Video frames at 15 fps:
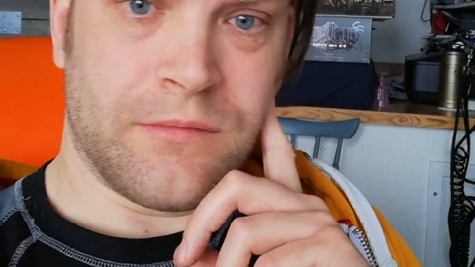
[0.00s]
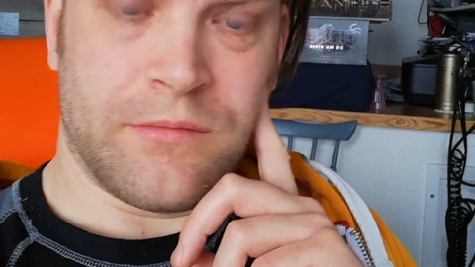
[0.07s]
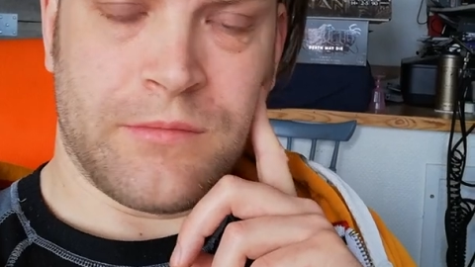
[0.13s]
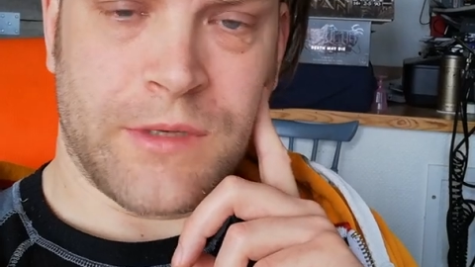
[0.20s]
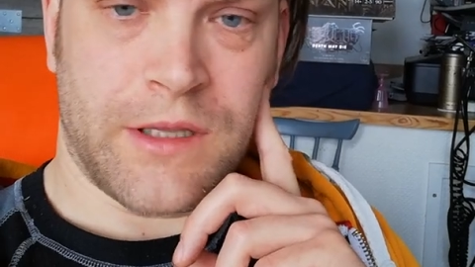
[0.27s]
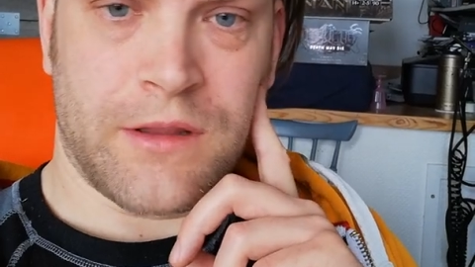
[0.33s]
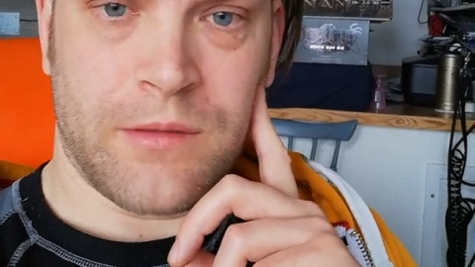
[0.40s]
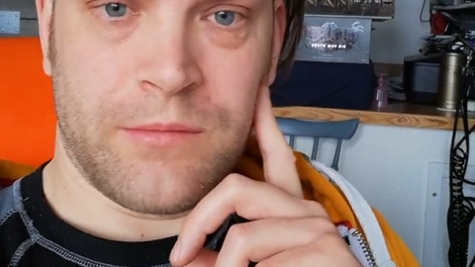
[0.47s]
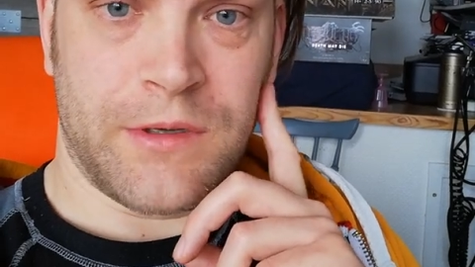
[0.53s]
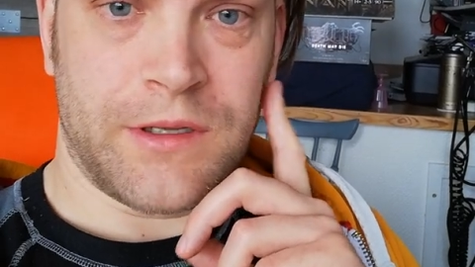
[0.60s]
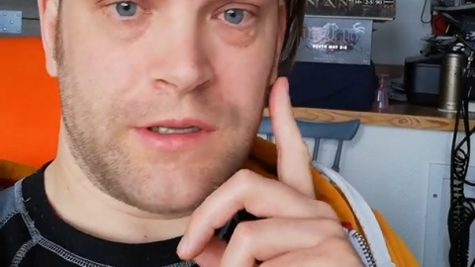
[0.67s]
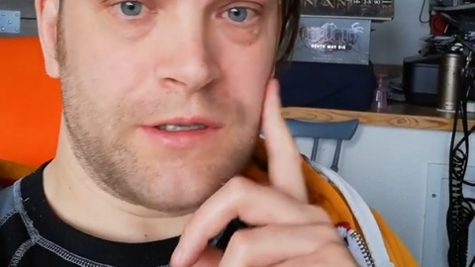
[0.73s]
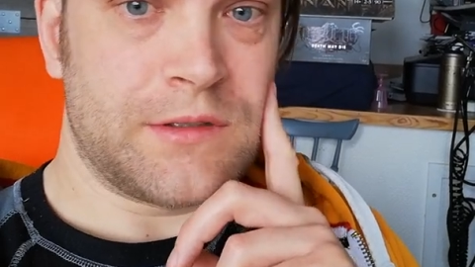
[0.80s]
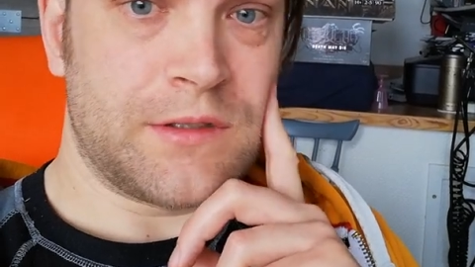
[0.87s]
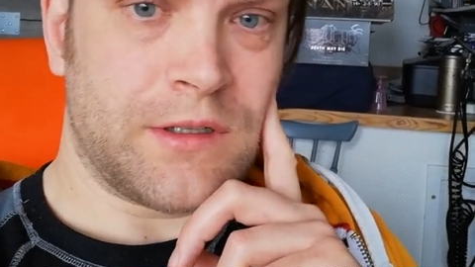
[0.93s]
make them
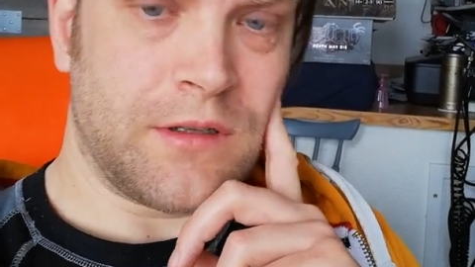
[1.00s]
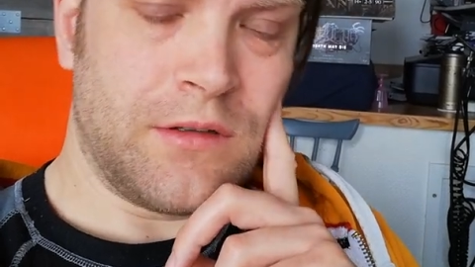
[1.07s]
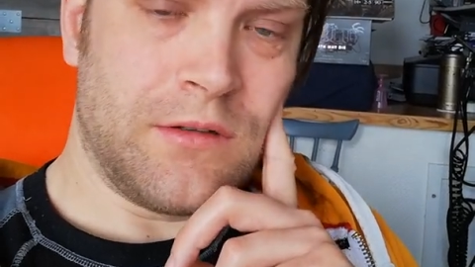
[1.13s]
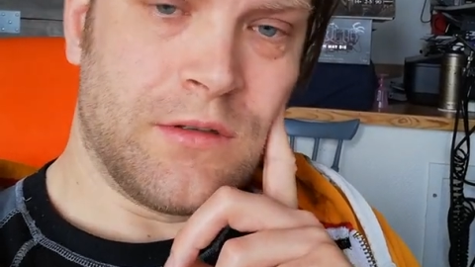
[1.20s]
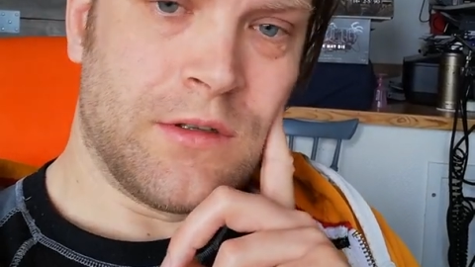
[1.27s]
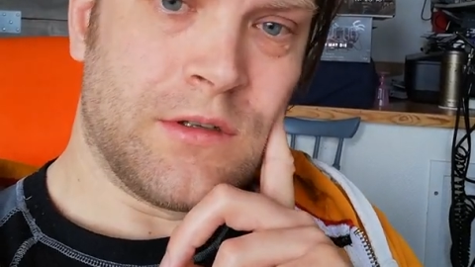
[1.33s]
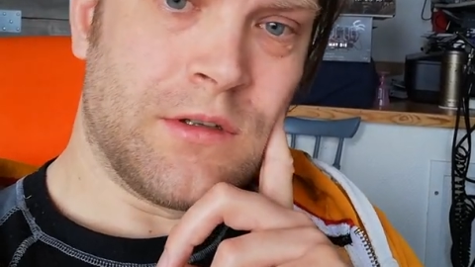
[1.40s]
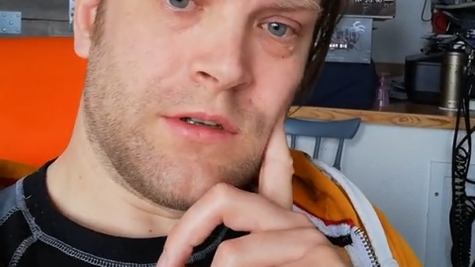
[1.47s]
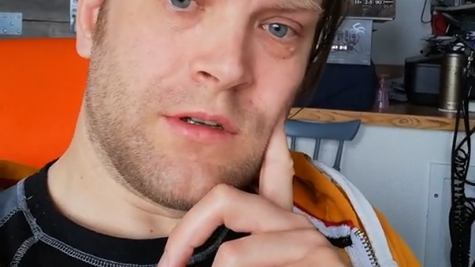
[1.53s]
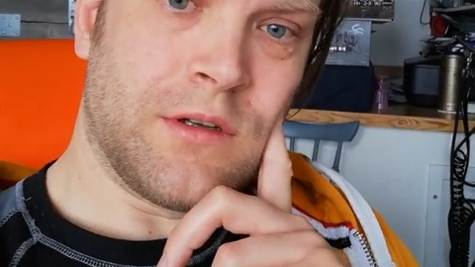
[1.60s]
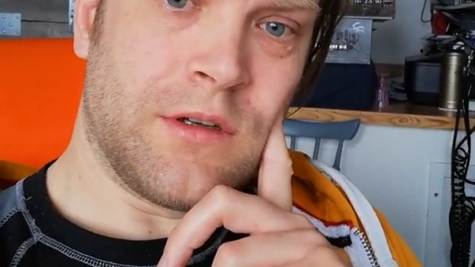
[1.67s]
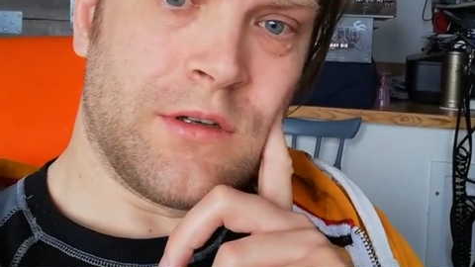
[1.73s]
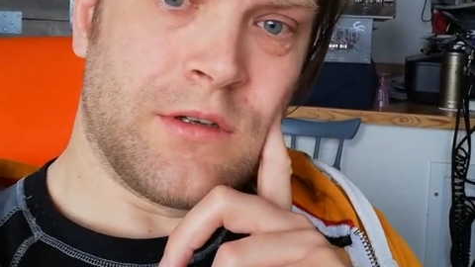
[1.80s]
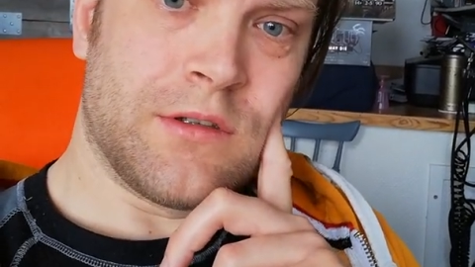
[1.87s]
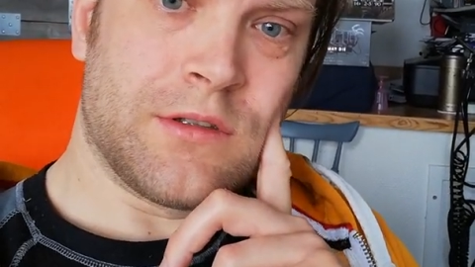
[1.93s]
in STL,
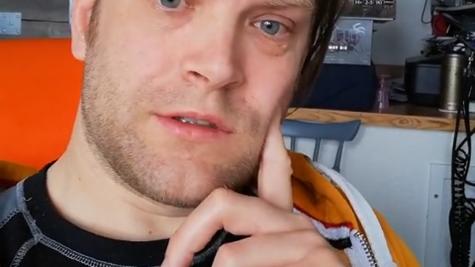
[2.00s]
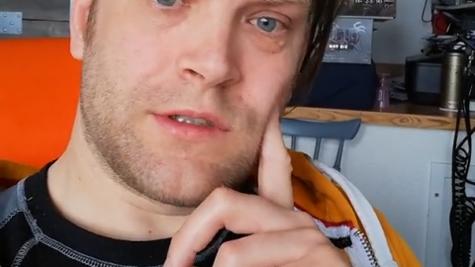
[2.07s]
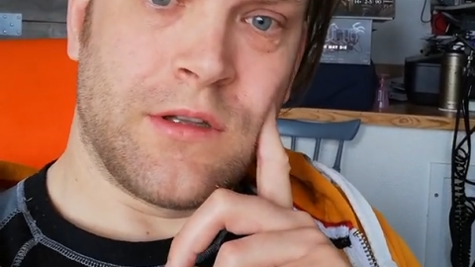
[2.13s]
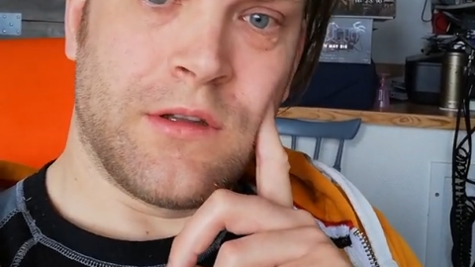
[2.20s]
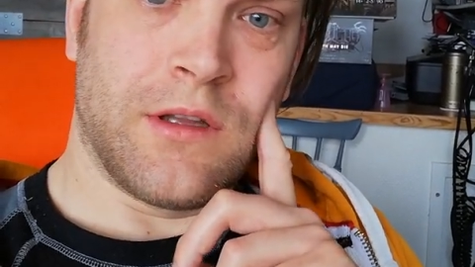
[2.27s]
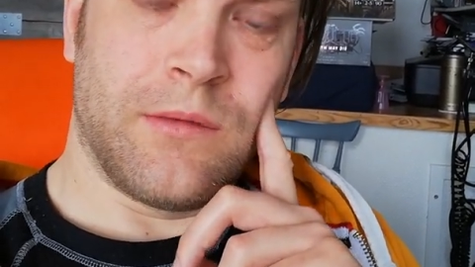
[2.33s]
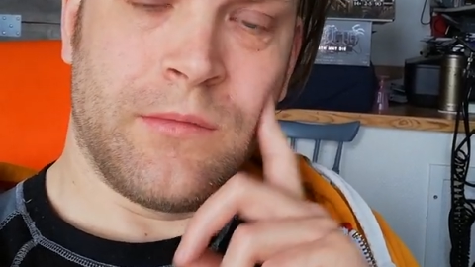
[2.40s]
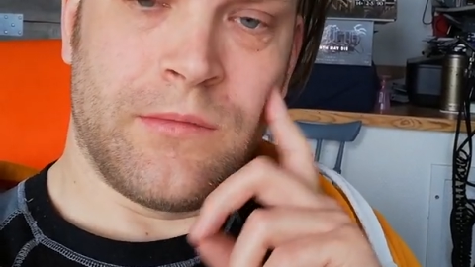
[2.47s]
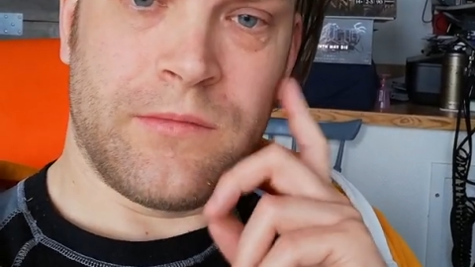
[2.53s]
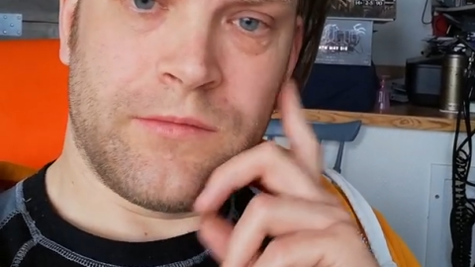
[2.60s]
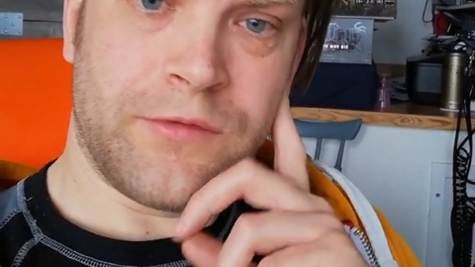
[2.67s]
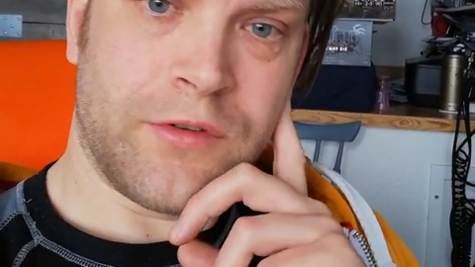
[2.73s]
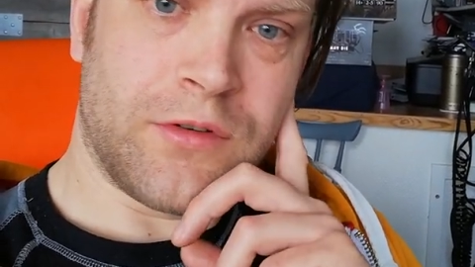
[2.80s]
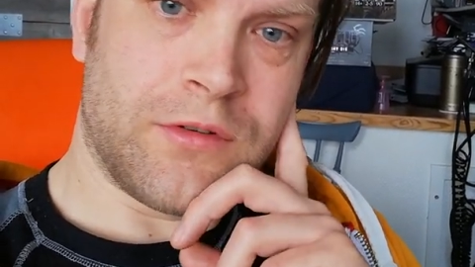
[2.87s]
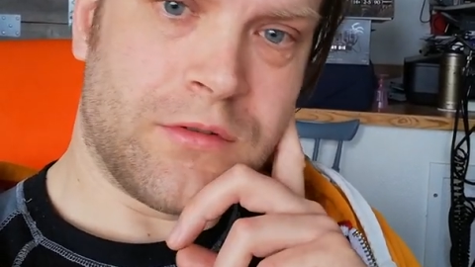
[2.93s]
sell them
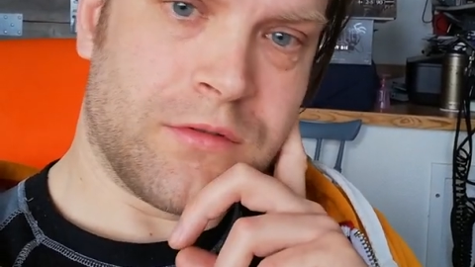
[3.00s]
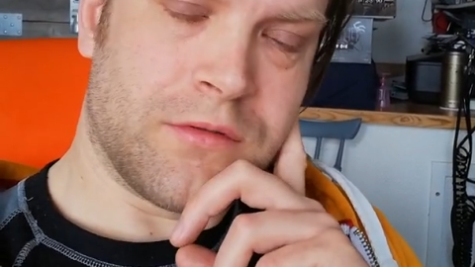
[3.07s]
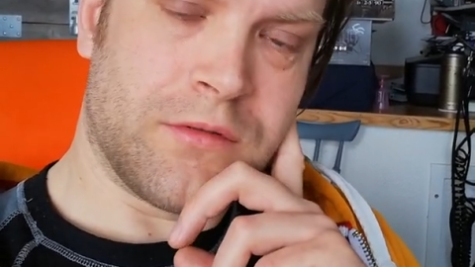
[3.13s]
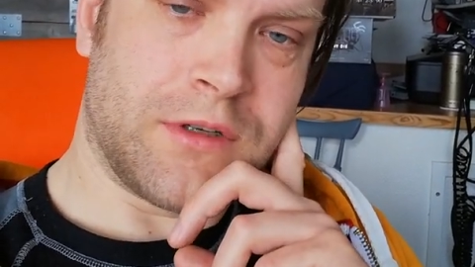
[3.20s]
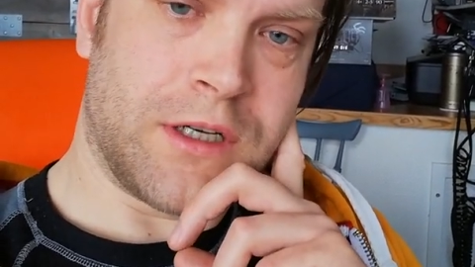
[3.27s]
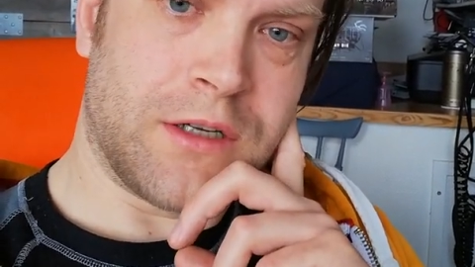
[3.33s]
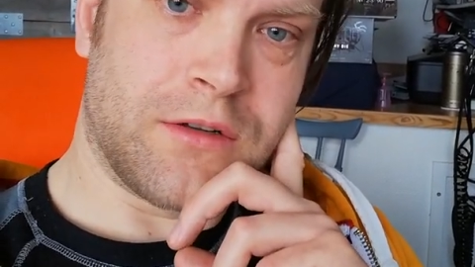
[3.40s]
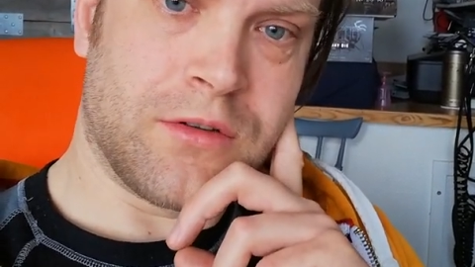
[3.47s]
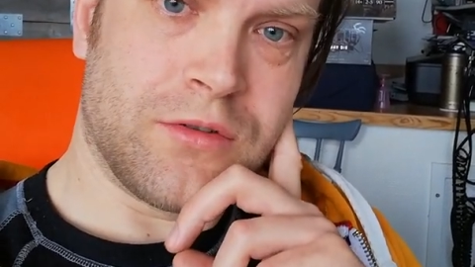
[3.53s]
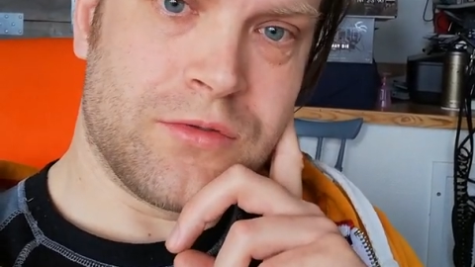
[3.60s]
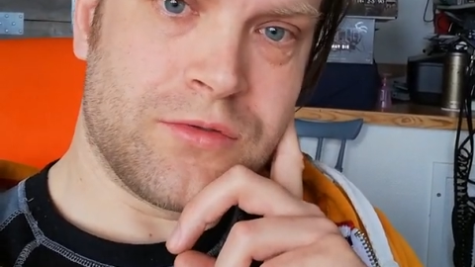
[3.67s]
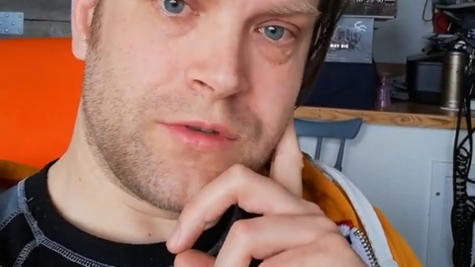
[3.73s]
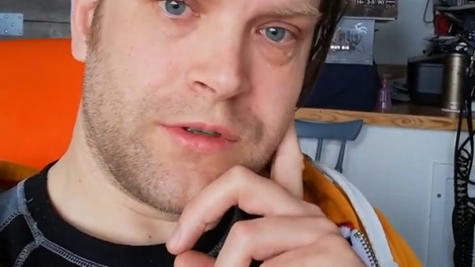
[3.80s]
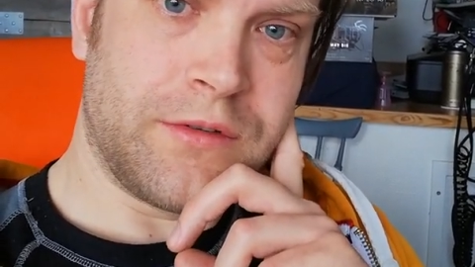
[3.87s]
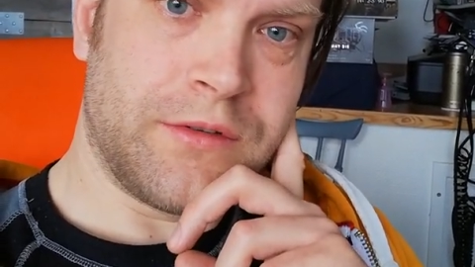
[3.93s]
for, I don't know,
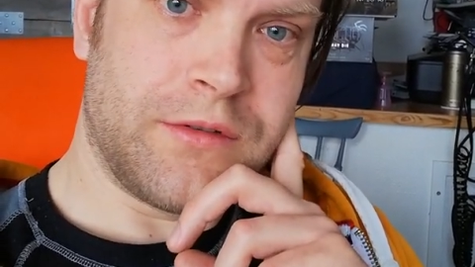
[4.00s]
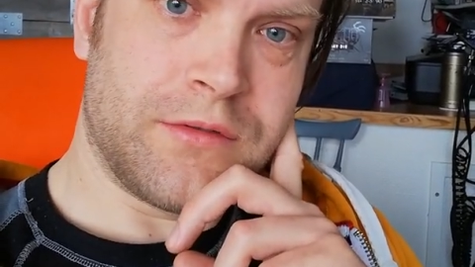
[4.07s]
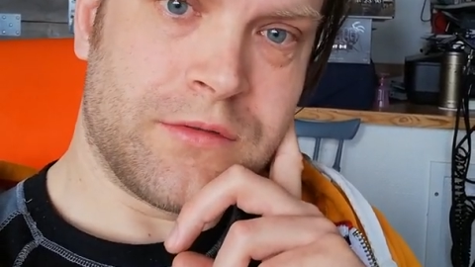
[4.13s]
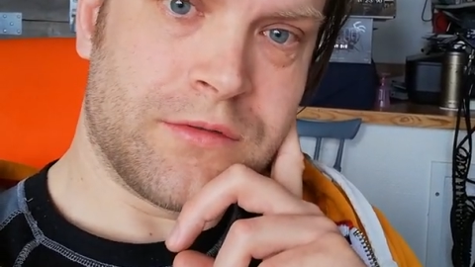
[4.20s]
$20,